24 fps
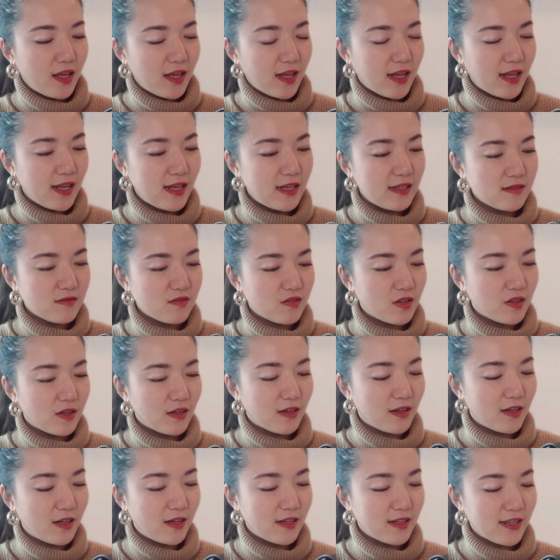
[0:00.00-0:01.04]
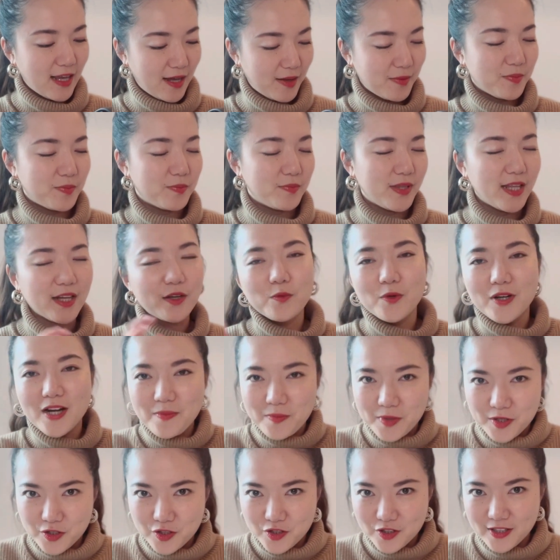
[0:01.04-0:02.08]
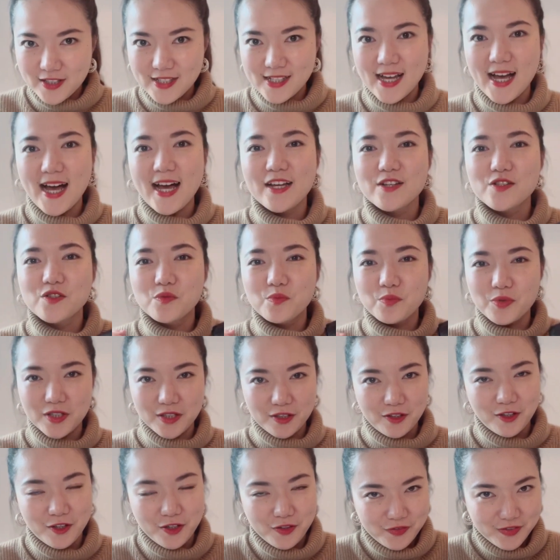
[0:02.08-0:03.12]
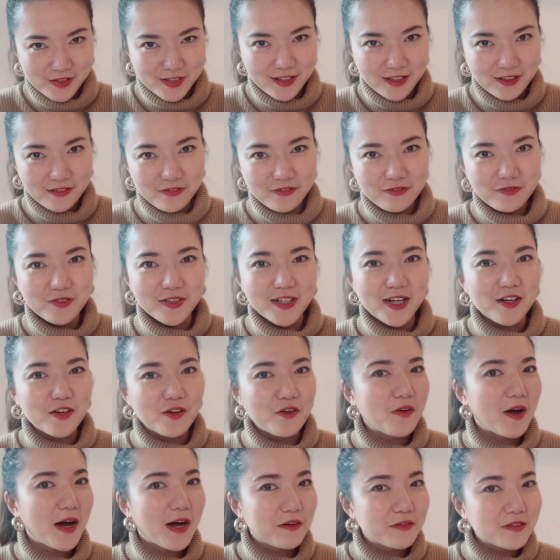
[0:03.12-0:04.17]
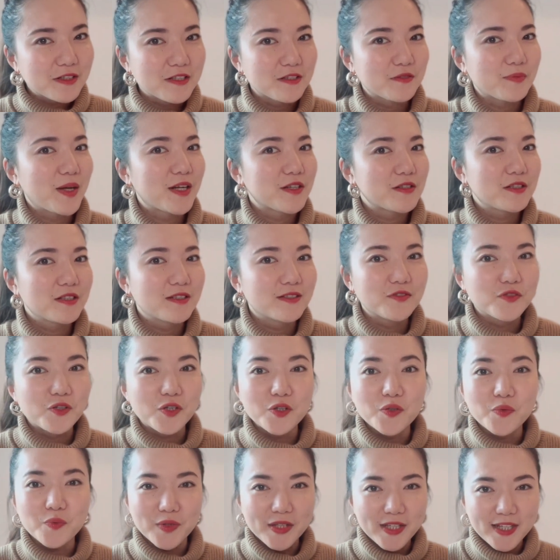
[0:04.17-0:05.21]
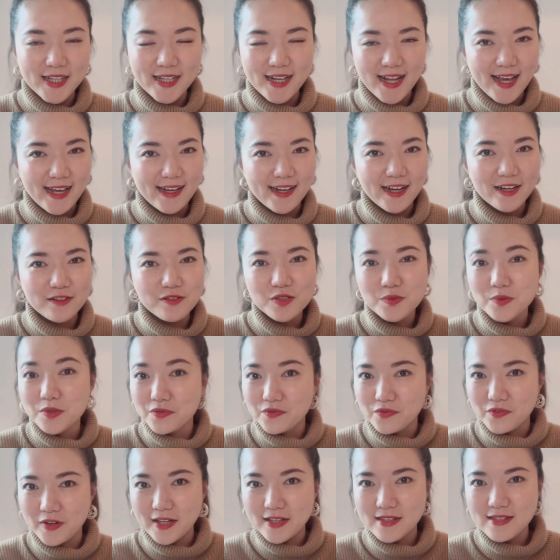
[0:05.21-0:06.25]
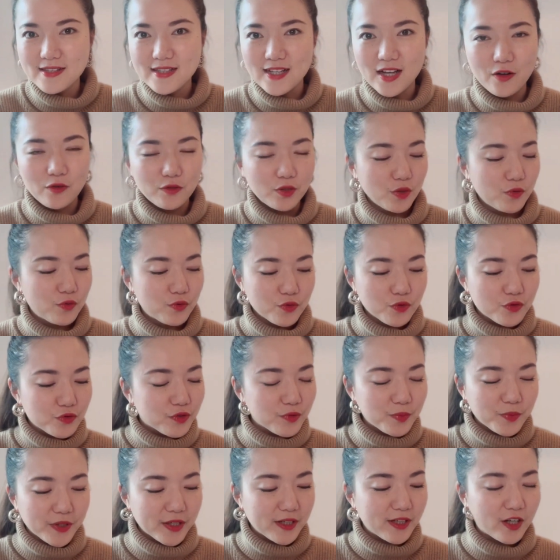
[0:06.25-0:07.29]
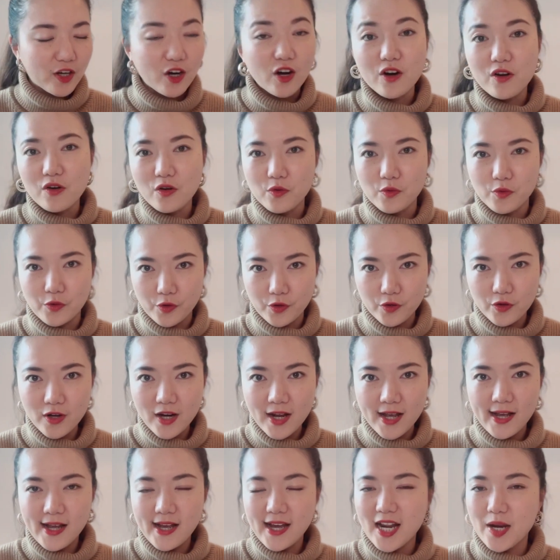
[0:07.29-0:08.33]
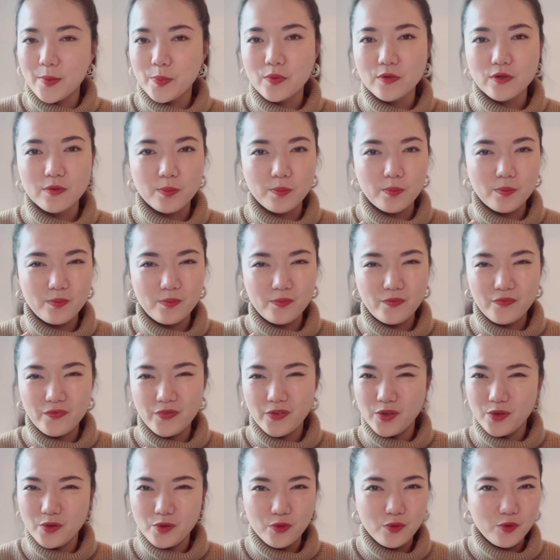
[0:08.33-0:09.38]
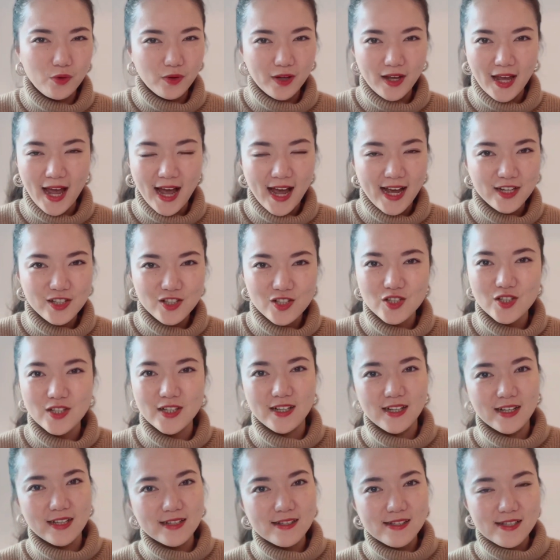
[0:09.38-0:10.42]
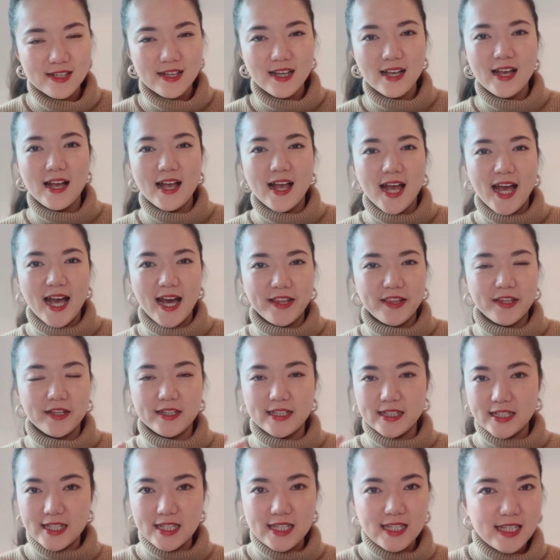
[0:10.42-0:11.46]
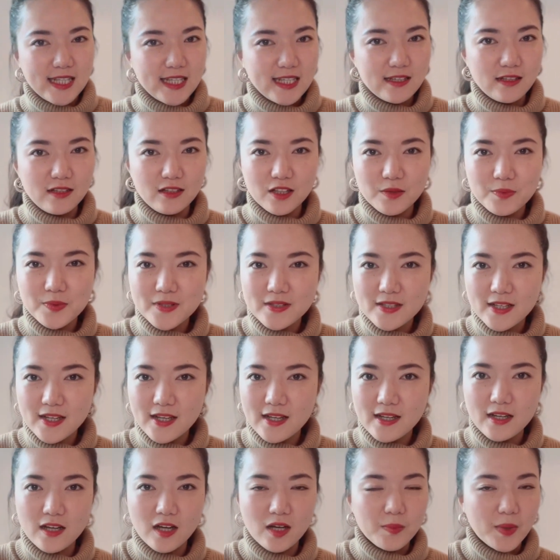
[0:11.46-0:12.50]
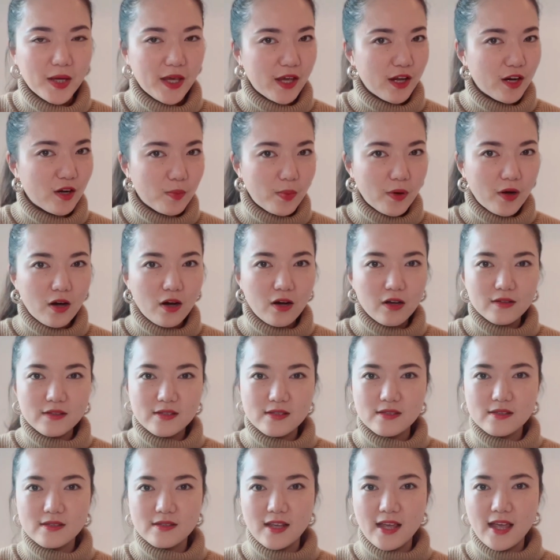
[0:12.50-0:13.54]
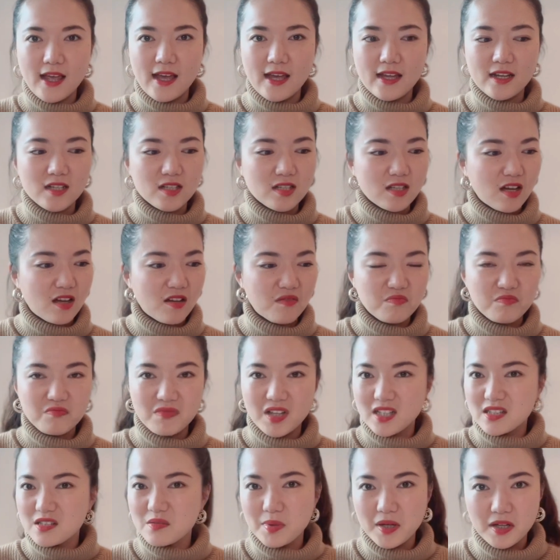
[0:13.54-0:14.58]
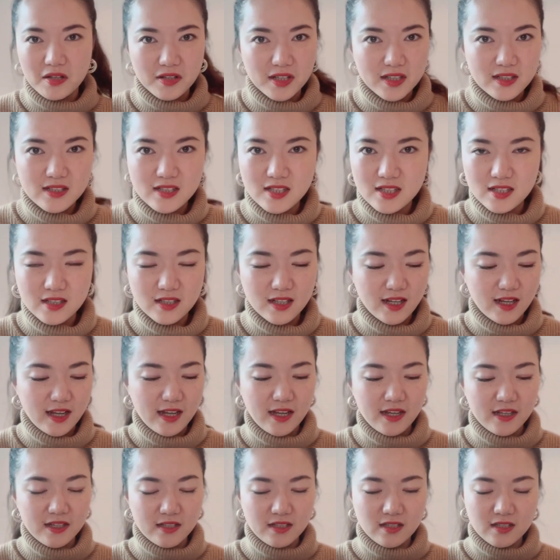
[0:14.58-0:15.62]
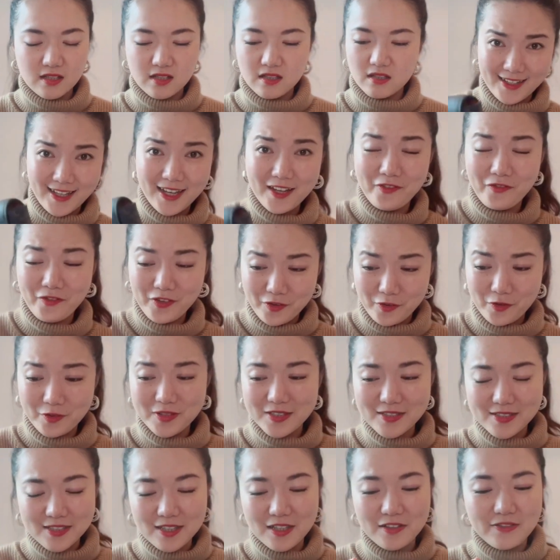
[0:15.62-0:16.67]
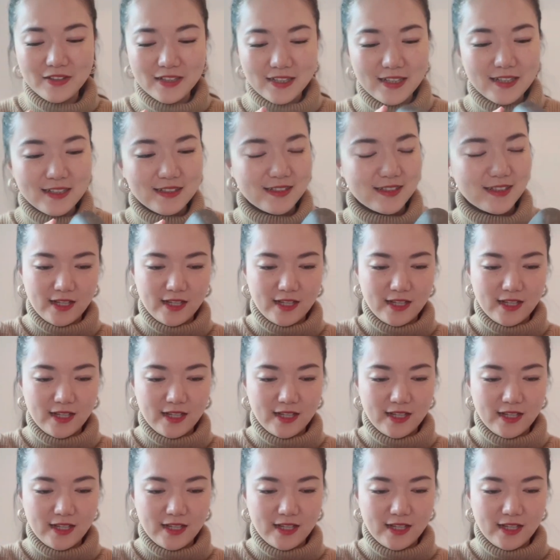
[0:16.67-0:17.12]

And yeah, like what I mentioned, I don't bring a lot of stuff when I go out, especially during weekend hangouts with friends. I only usually bring a card holder, and I put a few cash in it. and then the key, a lipstick, my AirPods, and that's about it. And can fit all this stuff in it.